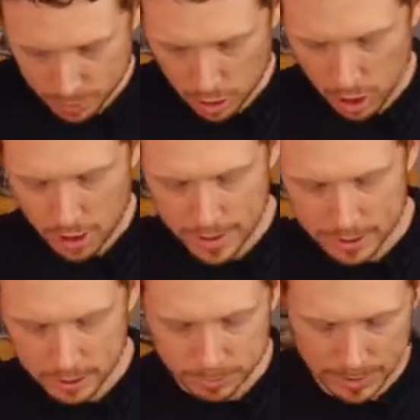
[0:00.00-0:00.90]
behind
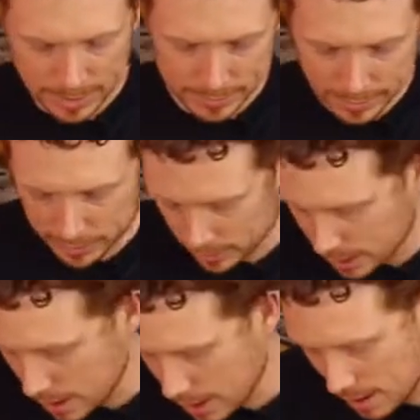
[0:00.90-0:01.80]
the plastic
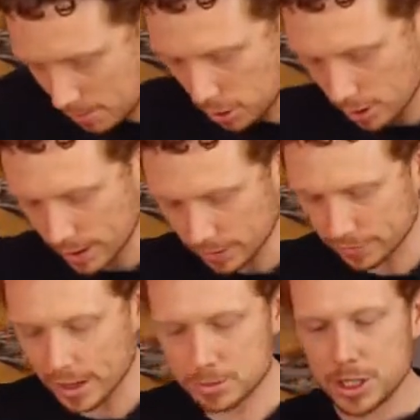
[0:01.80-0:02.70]
and behind the
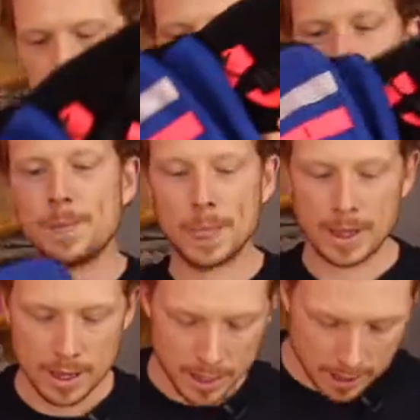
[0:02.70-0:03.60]
frame sheet.
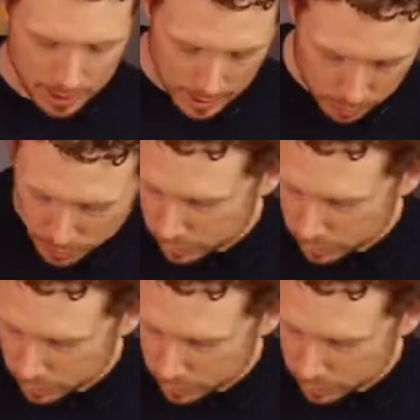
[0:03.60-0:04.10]
And now what you